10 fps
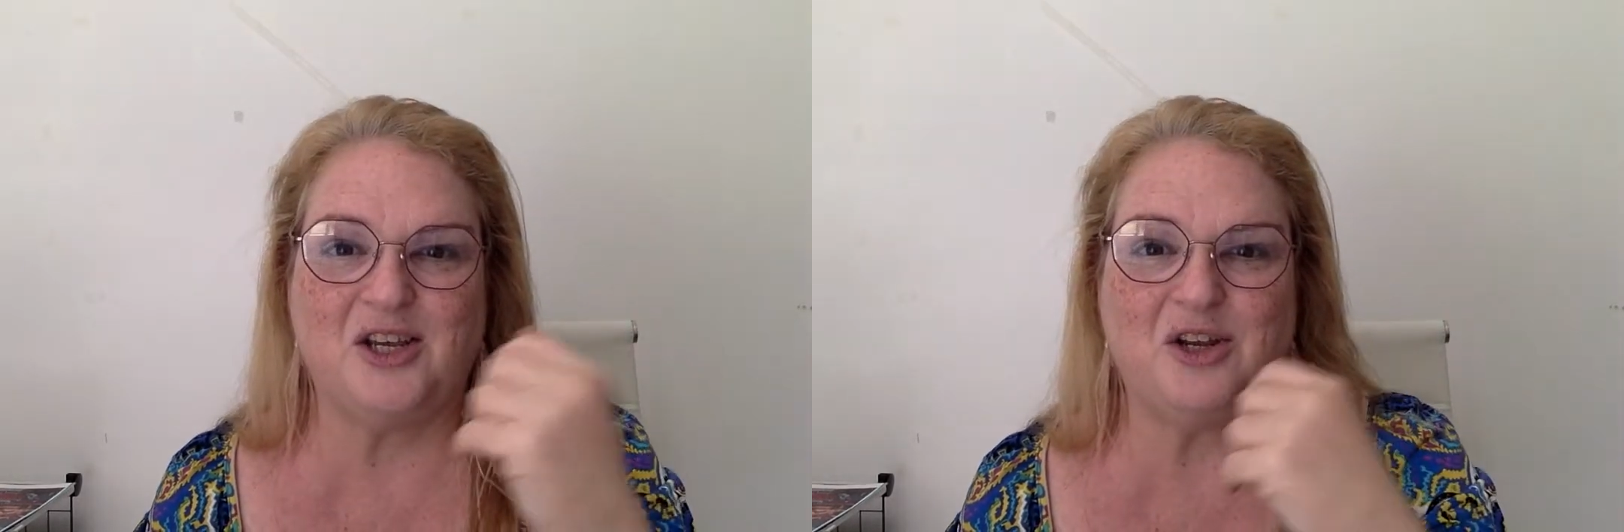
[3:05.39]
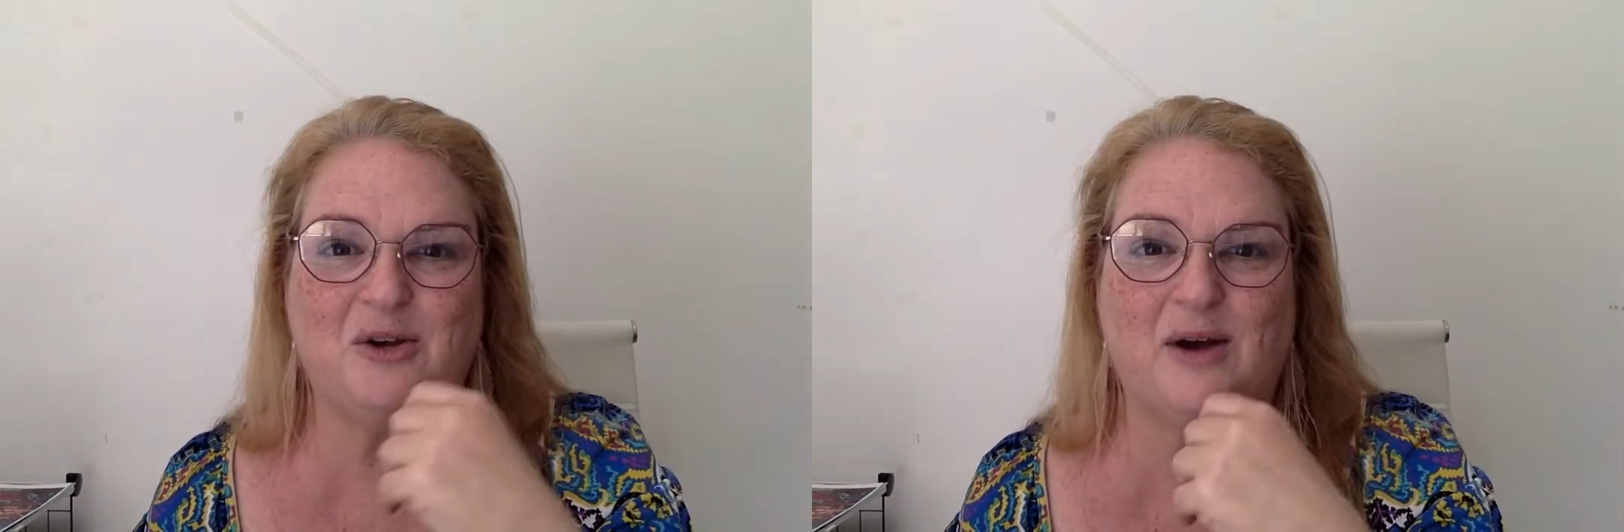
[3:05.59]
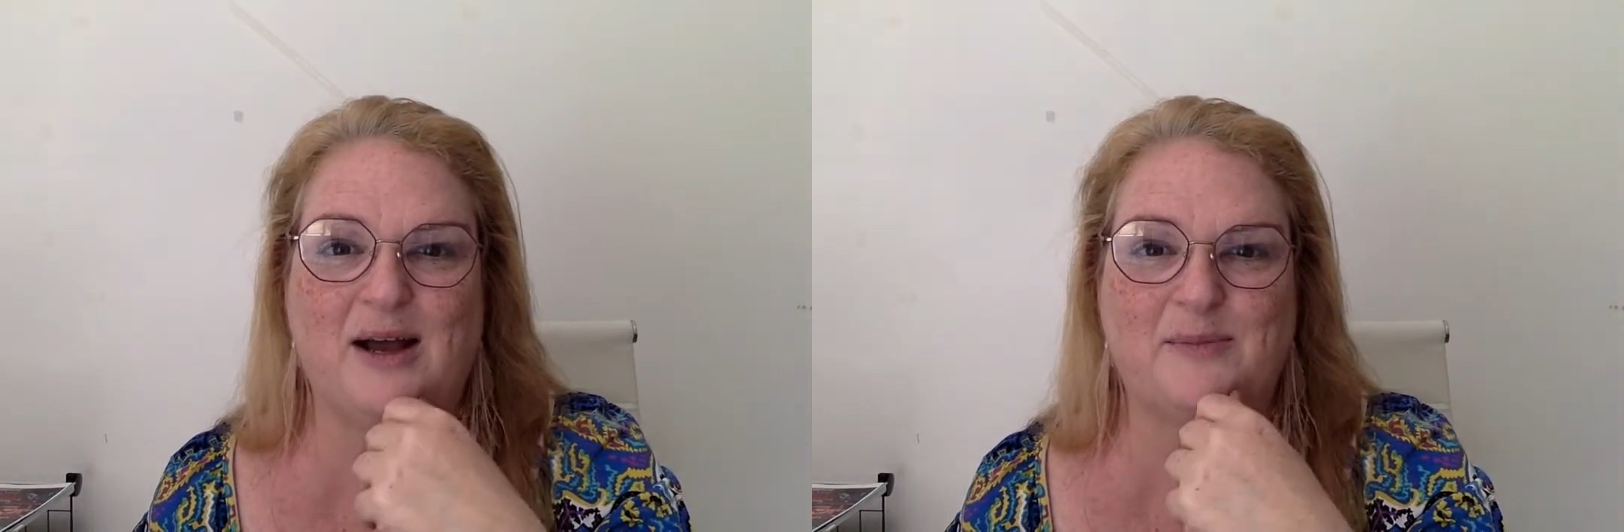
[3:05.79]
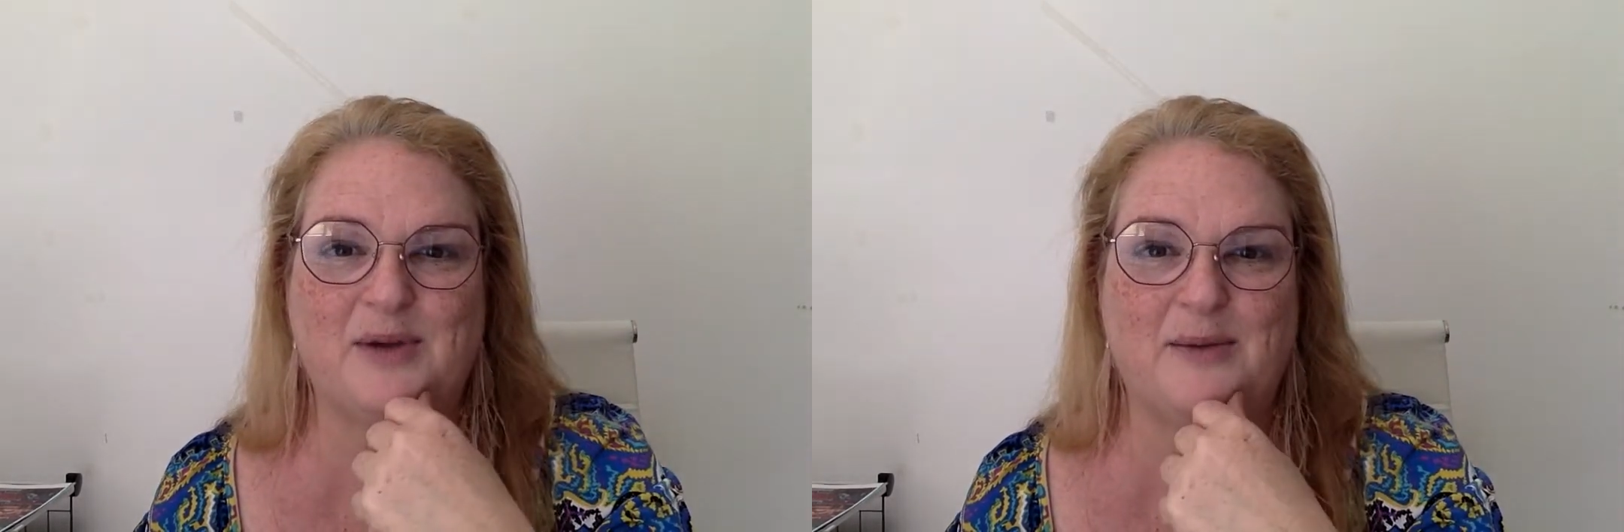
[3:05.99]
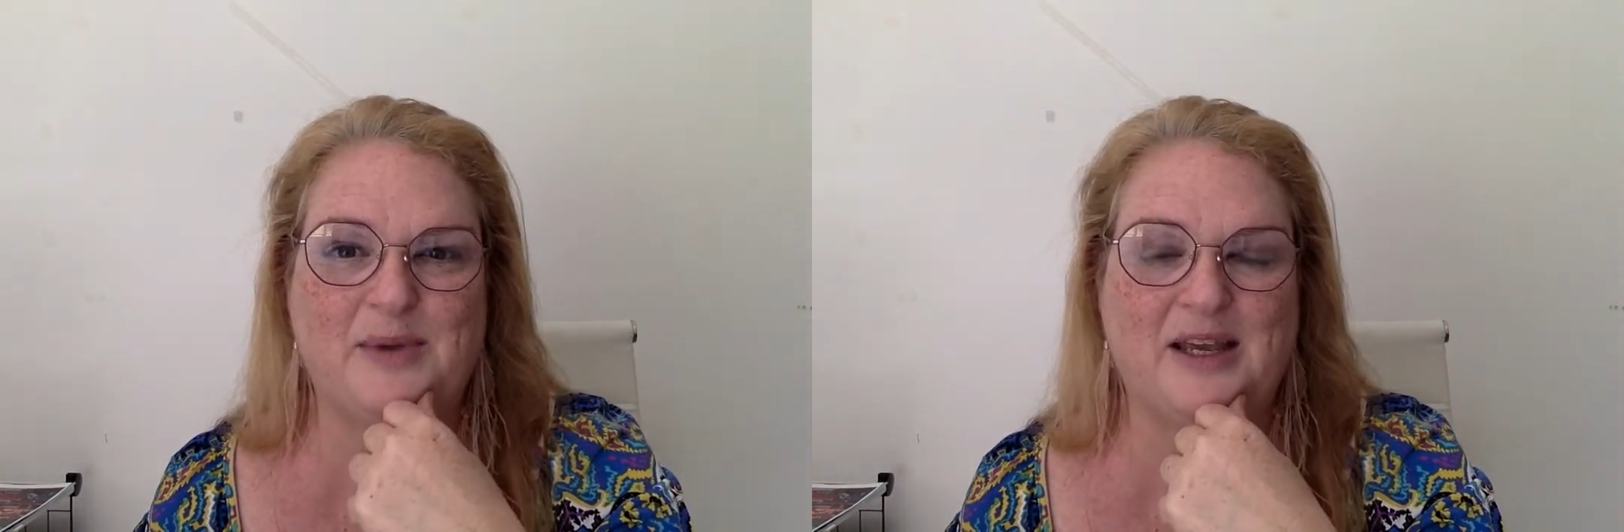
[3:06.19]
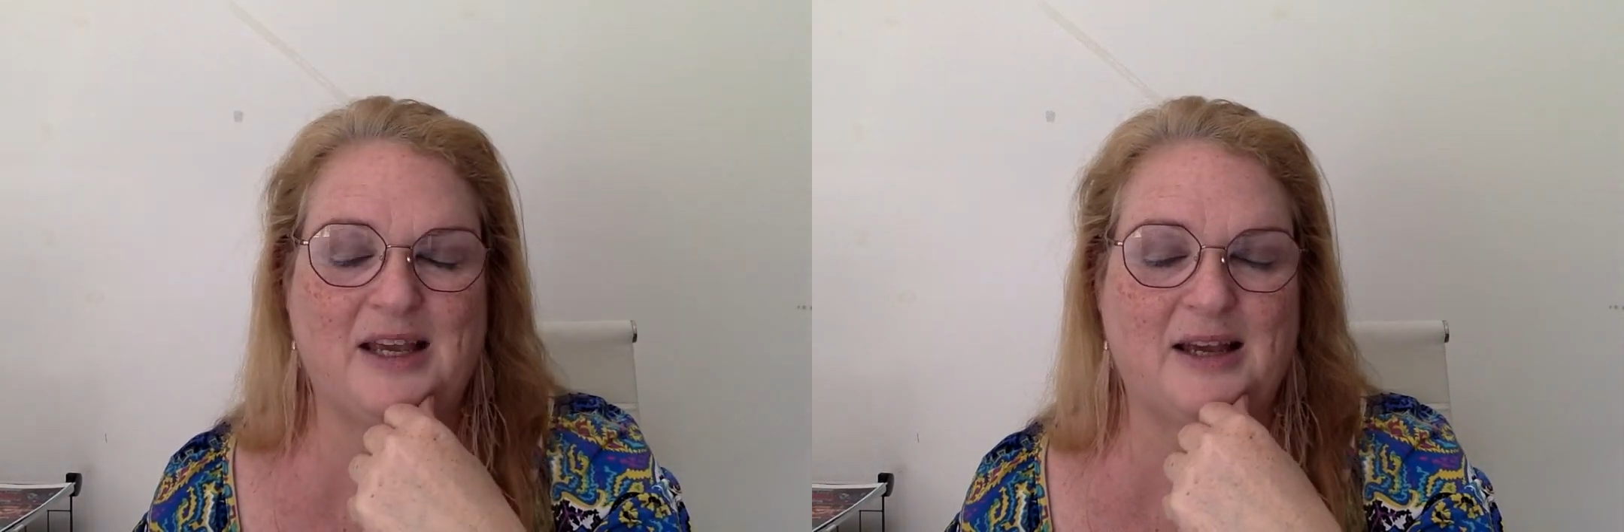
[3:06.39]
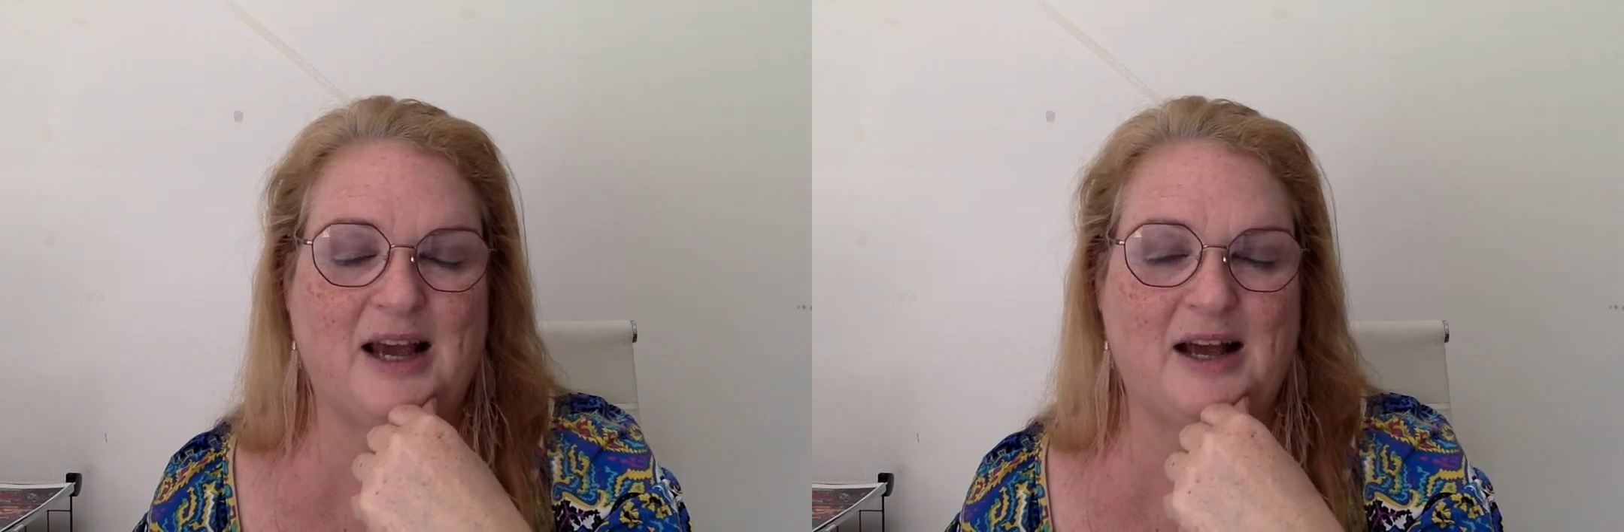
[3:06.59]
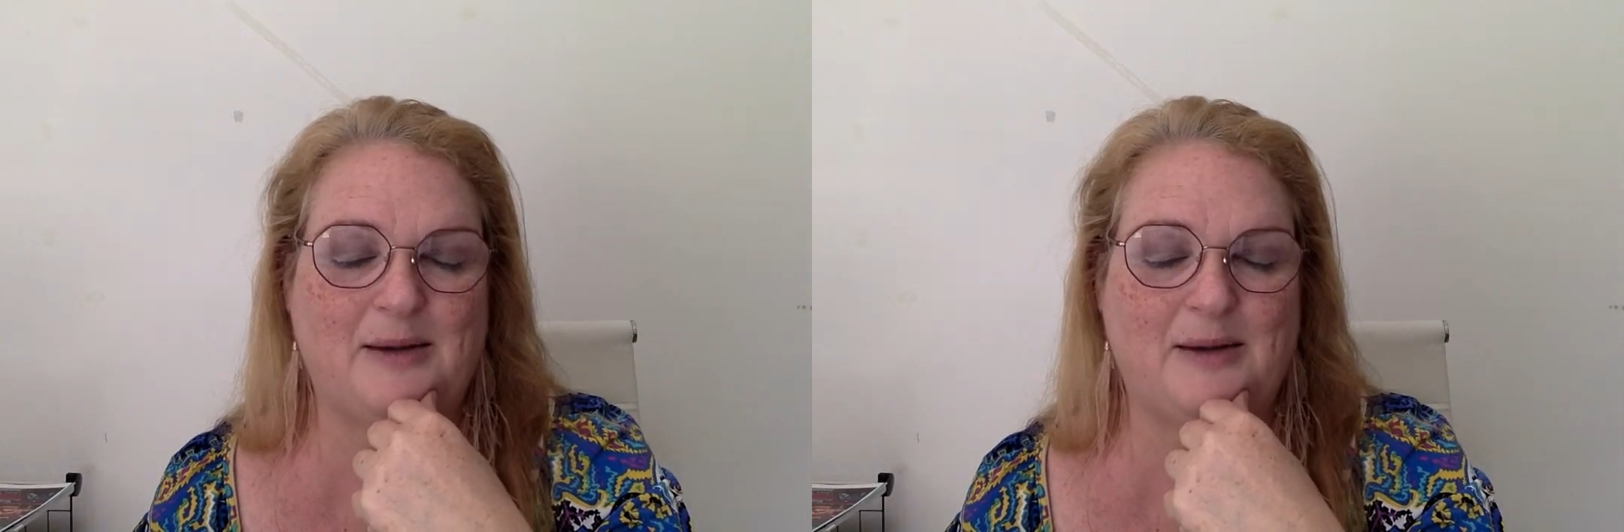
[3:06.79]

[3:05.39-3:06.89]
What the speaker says: you know, upcoming